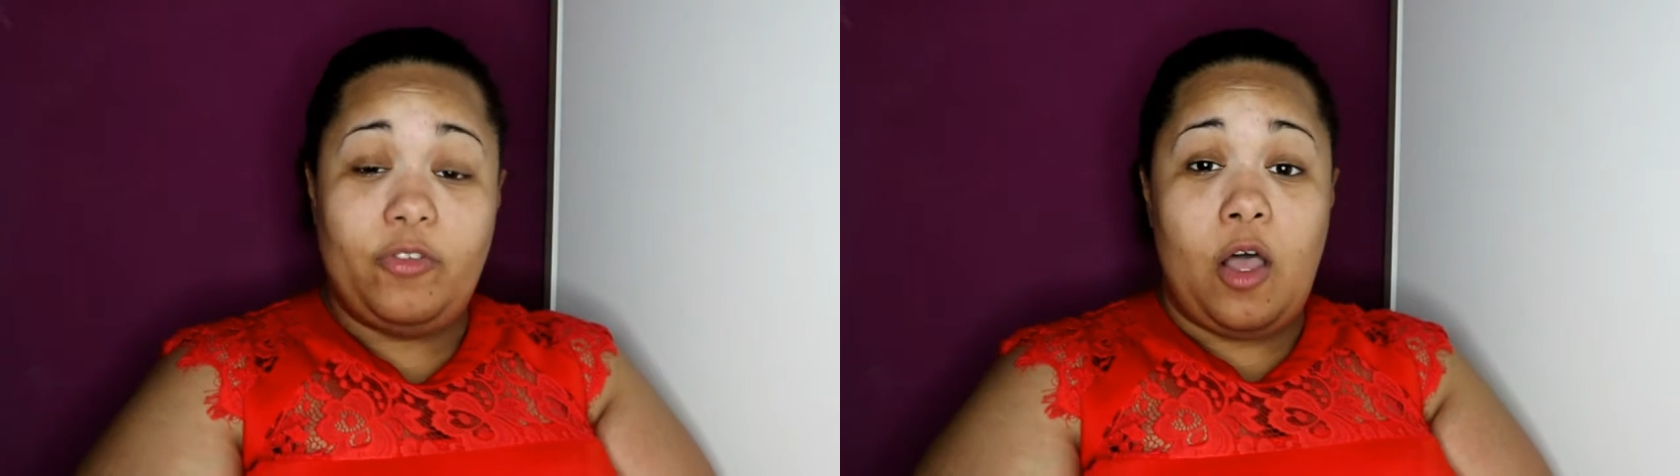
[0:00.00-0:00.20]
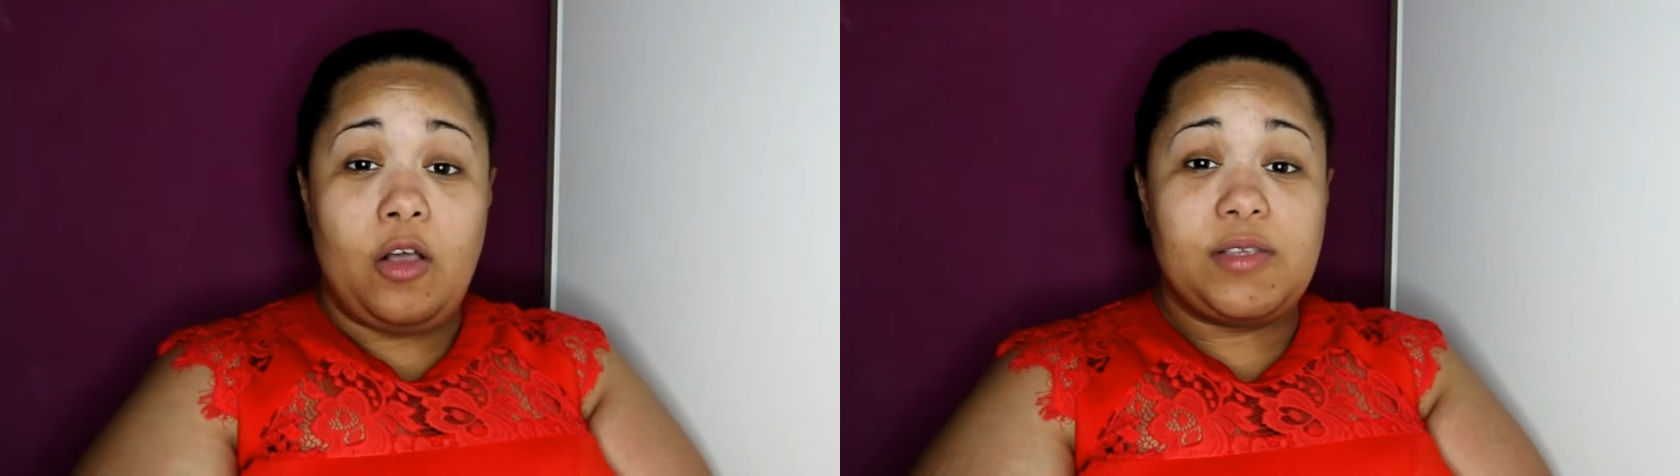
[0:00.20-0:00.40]

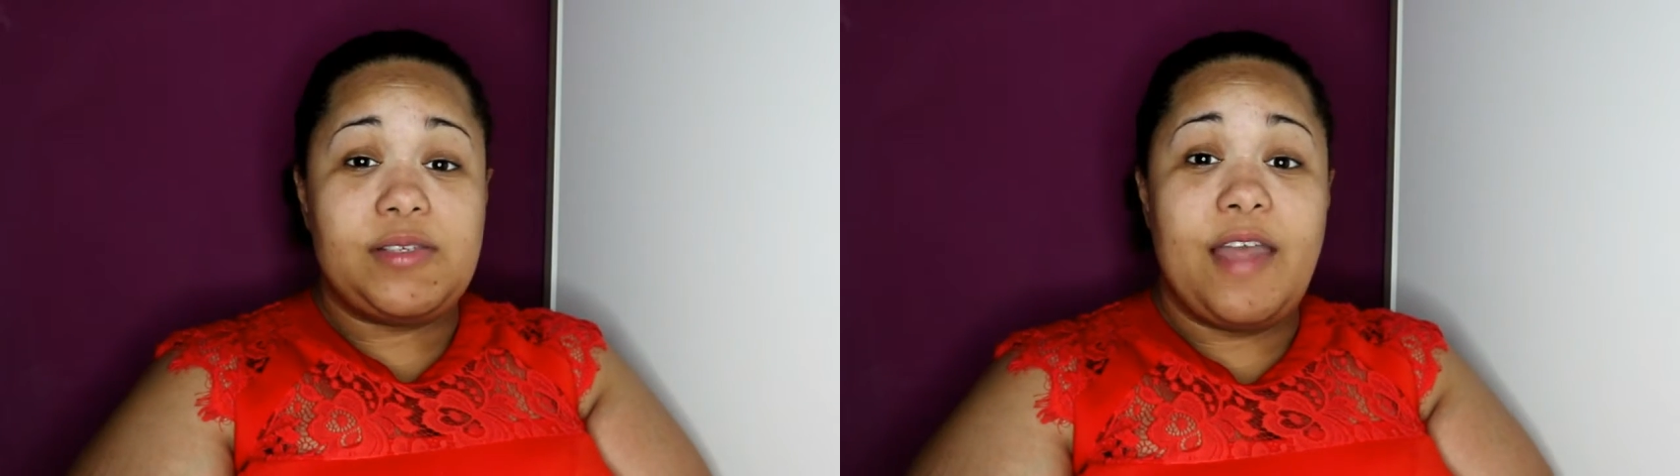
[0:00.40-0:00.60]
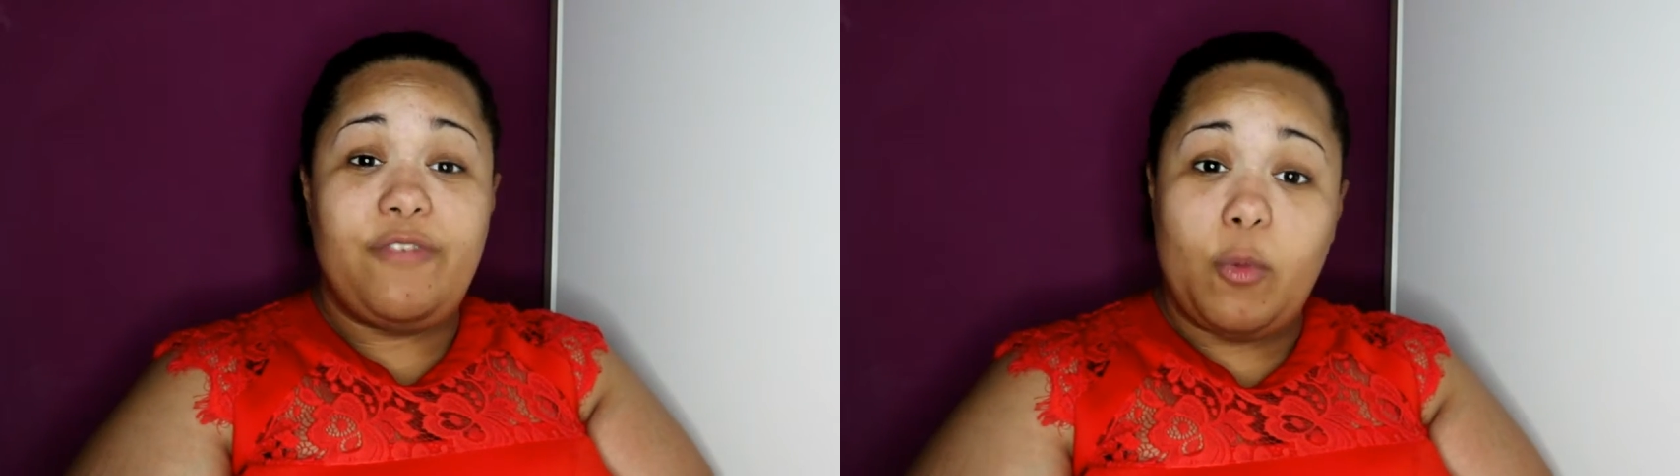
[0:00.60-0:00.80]

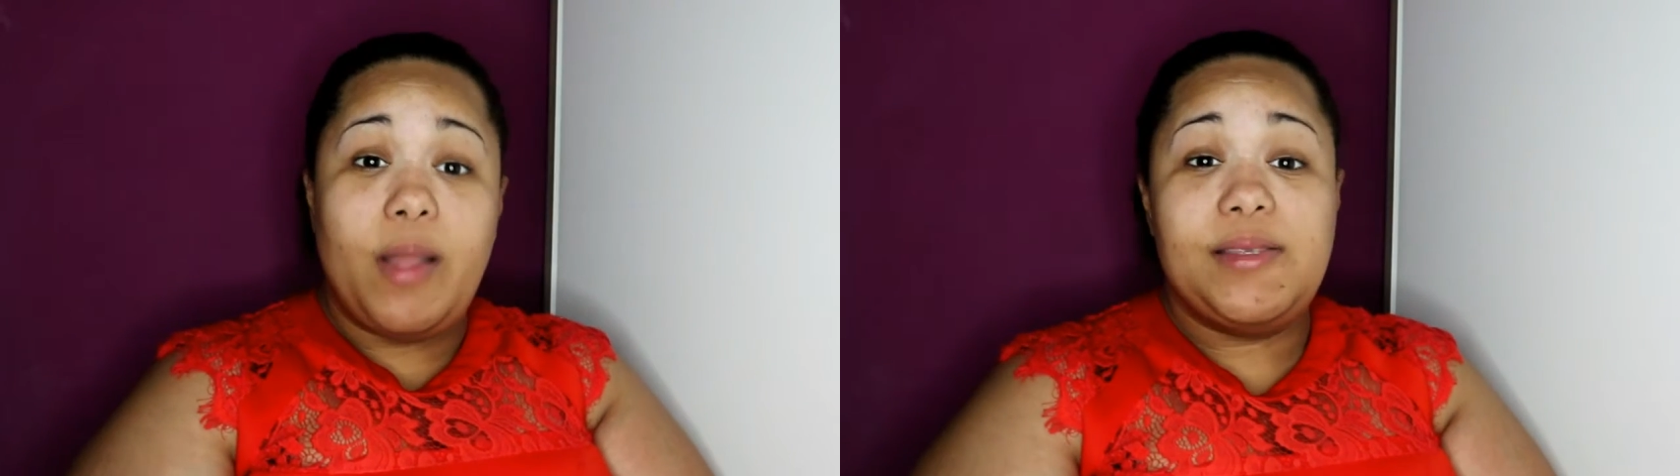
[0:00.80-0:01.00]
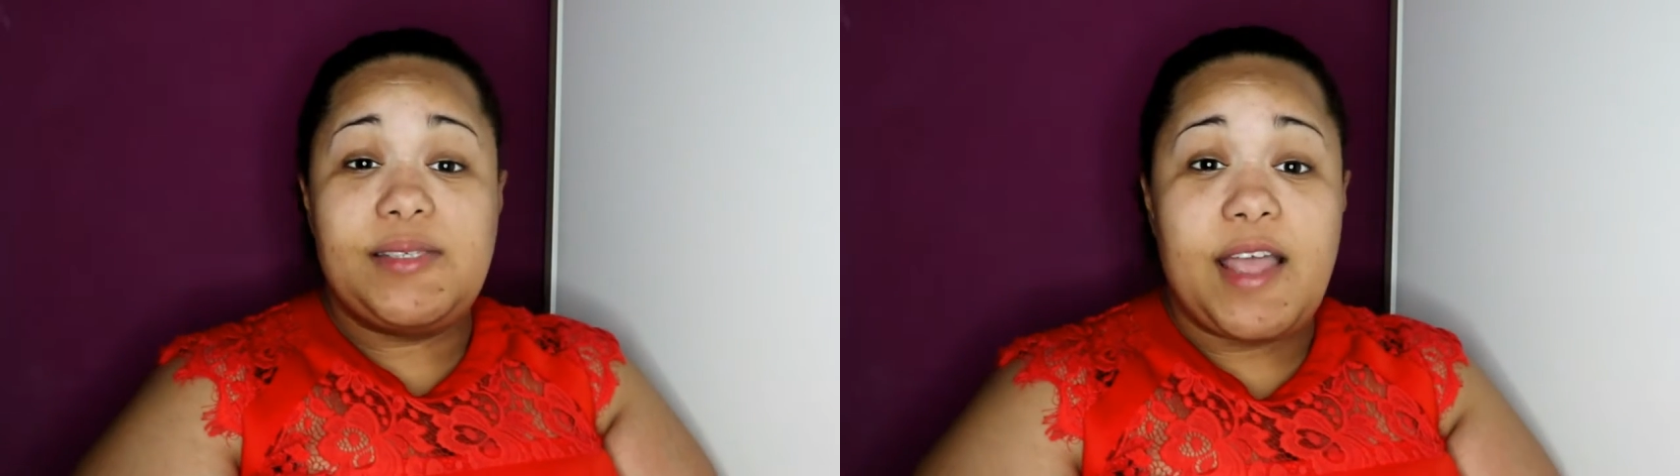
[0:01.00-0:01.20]
vlogs every
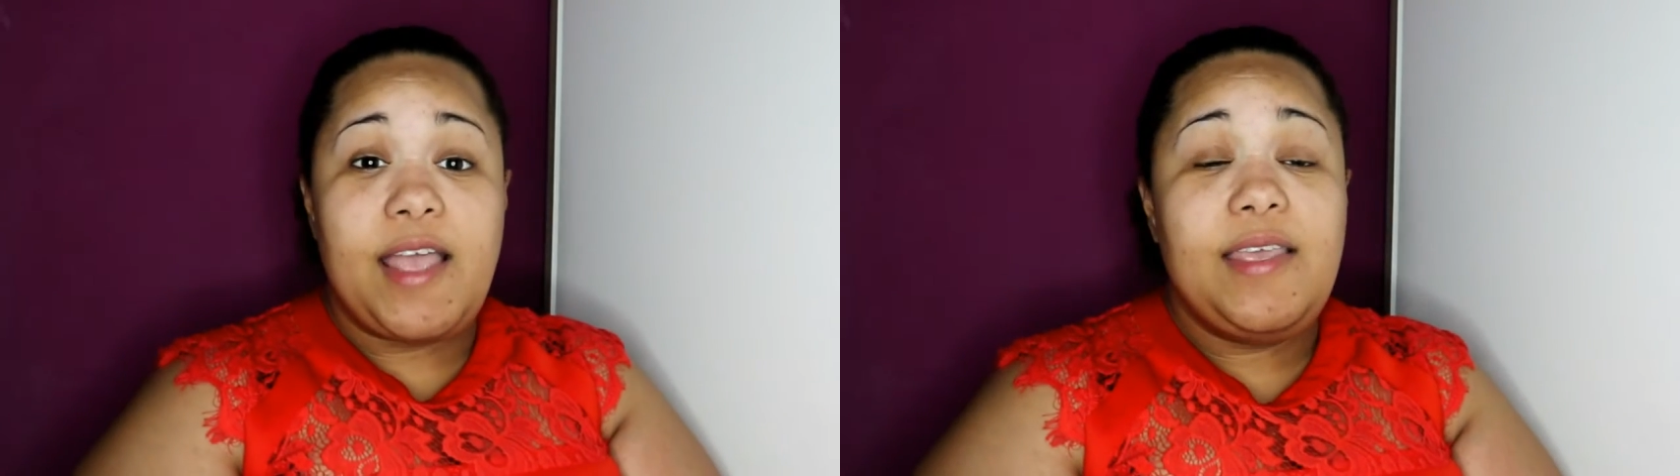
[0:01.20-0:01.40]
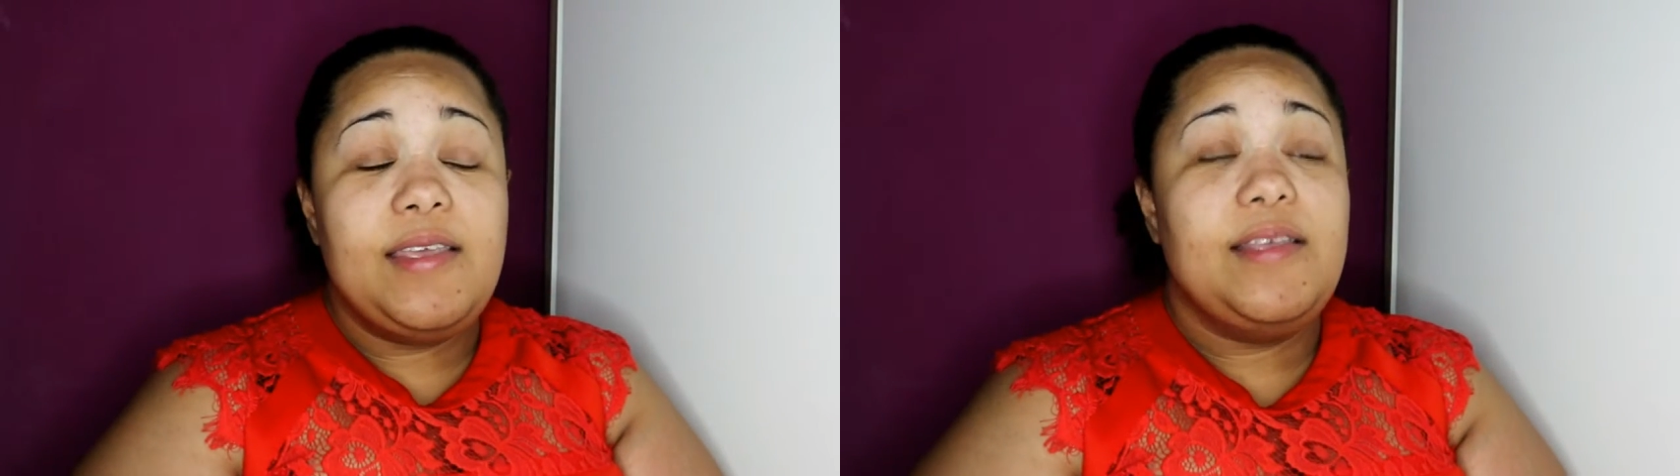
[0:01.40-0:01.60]

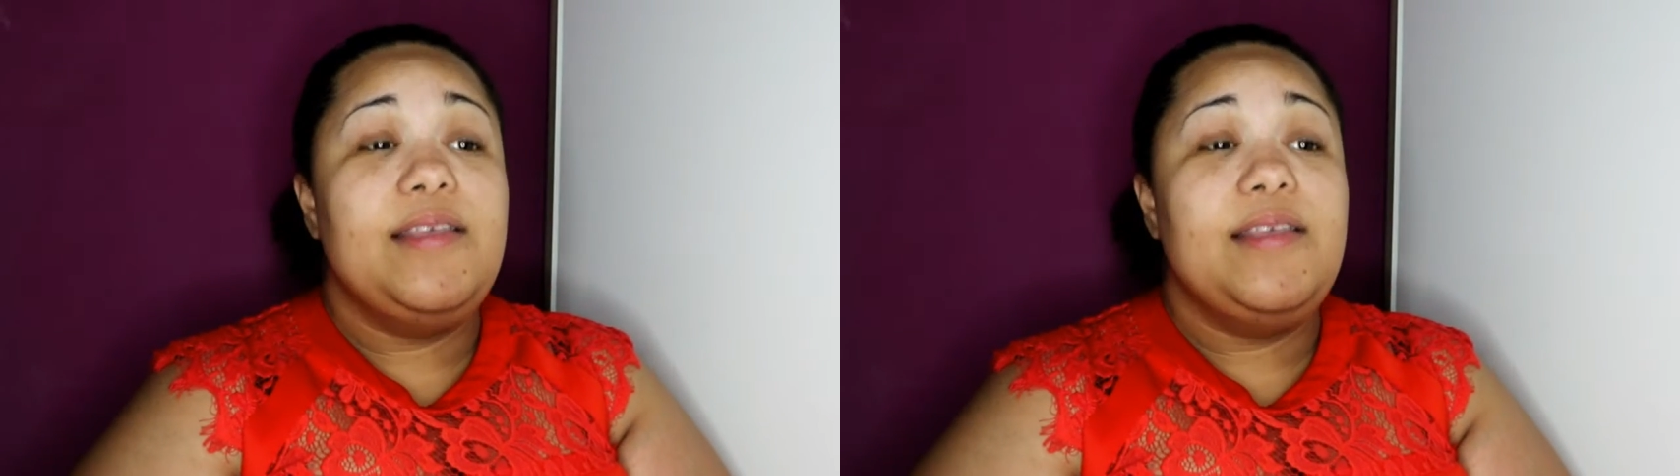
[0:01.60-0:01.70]
Wednesday.